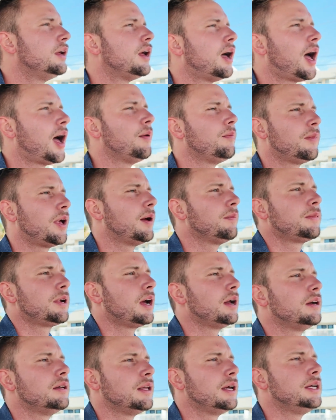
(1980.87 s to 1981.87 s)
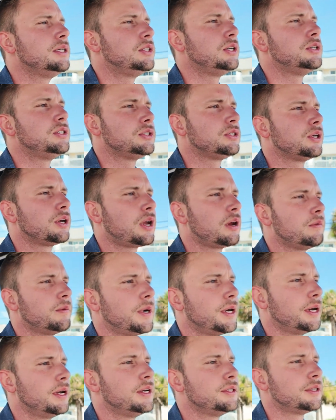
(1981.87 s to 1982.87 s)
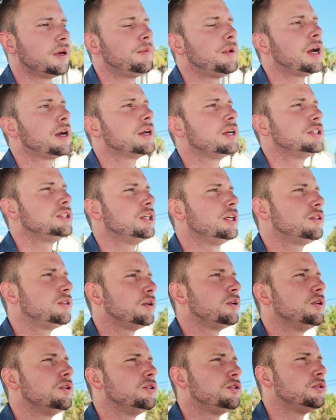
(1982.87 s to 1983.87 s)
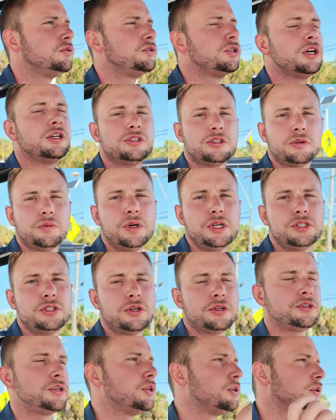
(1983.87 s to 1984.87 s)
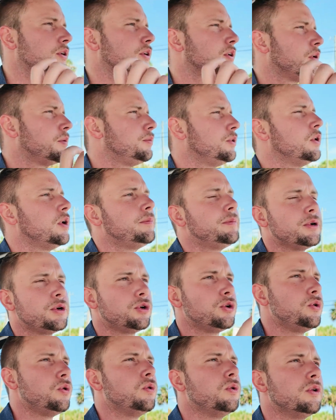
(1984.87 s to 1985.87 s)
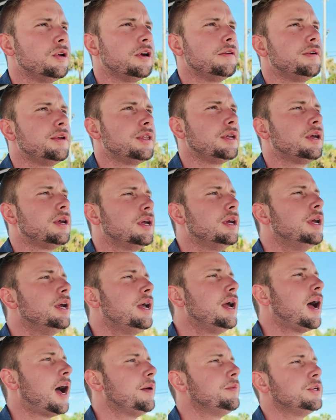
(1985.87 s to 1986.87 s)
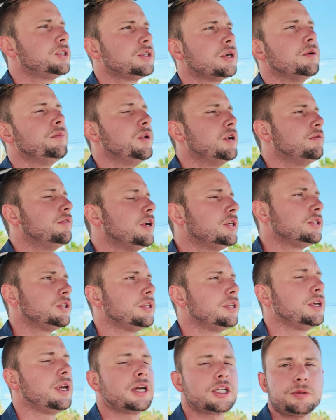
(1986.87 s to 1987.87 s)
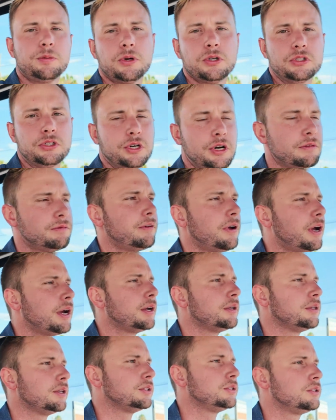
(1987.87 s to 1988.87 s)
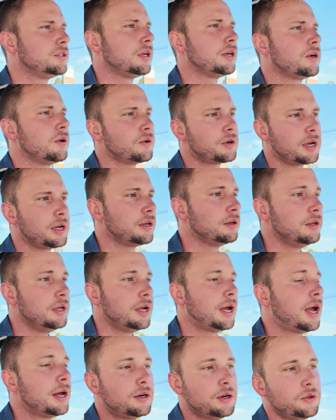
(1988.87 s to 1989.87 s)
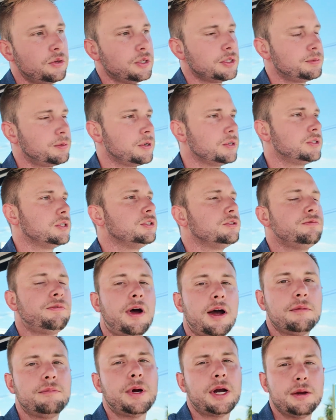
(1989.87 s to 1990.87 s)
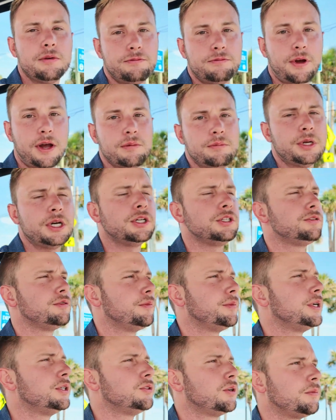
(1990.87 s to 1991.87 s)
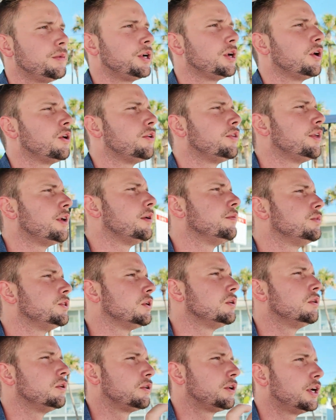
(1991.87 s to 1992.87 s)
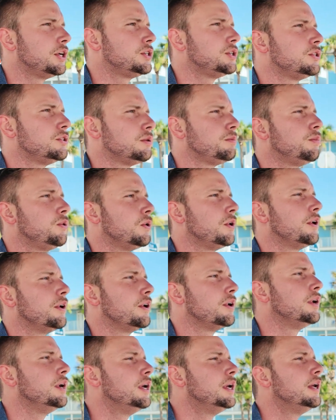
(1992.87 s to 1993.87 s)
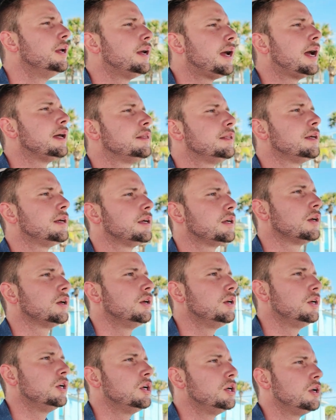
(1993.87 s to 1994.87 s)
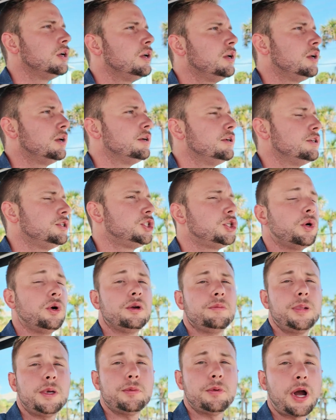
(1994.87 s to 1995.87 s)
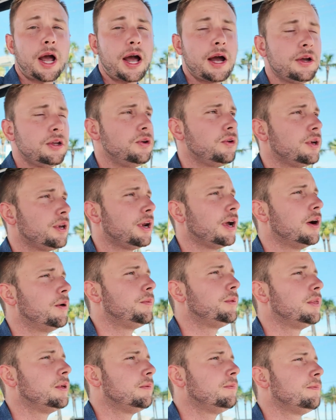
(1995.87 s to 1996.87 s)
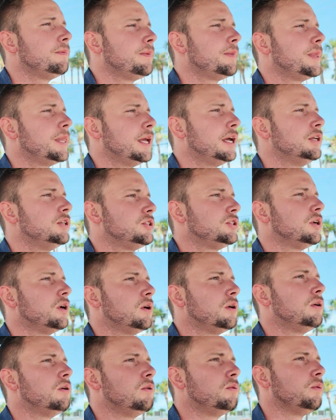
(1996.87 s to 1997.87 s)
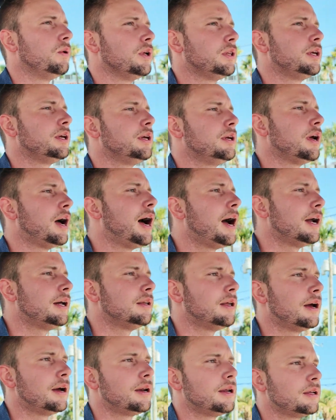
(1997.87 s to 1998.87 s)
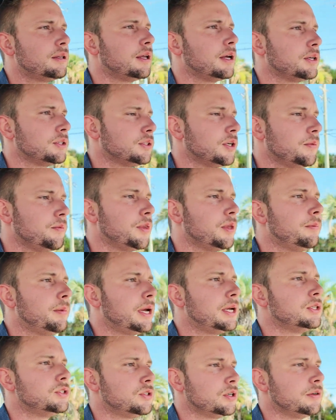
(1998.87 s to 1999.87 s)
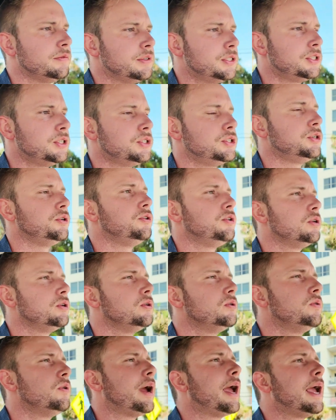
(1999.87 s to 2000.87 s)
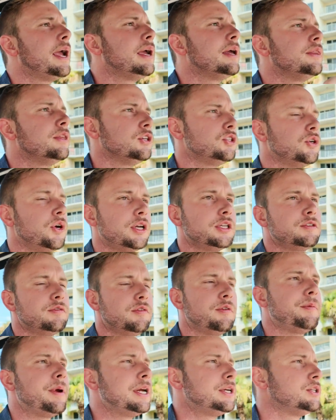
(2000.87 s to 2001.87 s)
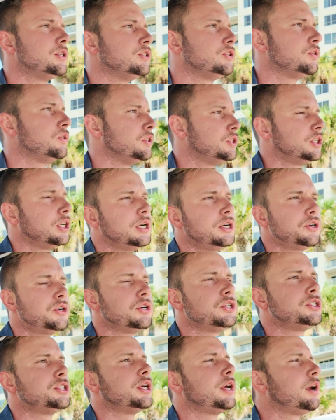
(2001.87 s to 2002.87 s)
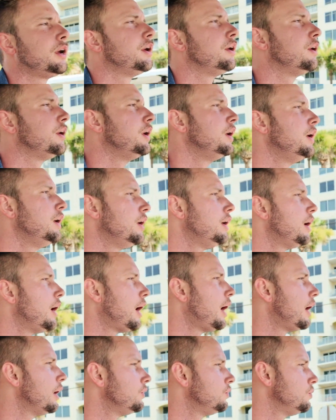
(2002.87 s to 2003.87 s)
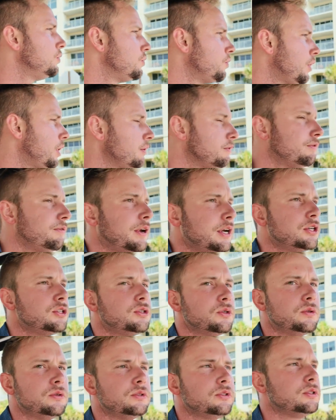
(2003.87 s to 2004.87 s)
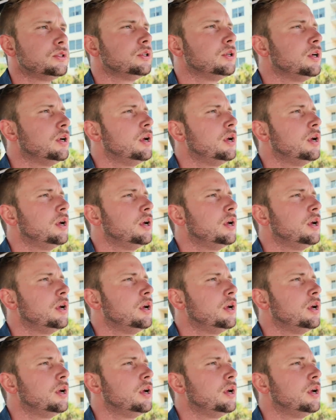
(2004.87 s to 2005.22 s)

I'm kind of lazy, just like everybody else. I'm not going to sit there and do tons of research and look you up in Google and everything. I'm just going to move on to the next person I find. It's like, okay, I know this person's 5 minutes from me, so I'm going to go to them. So location's important. I think showing people how you can help them, and so really highlighting like some of the main services you do and the transformation. So instead of just saying I do great facials,